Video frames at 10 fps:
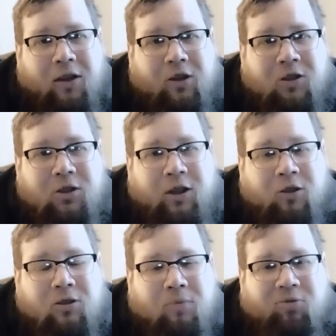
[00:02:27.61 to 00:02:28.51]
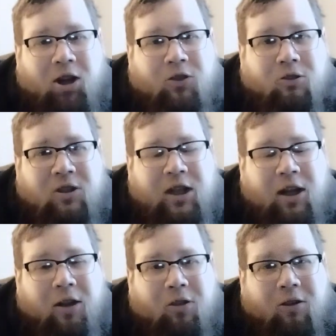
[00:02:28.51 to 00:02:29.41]
Then she goes to brush her
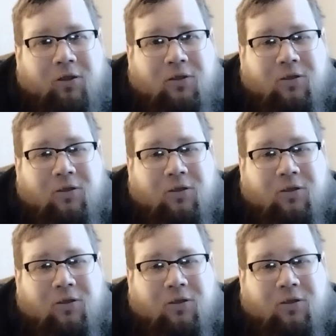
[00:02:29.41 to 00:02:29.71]
teeth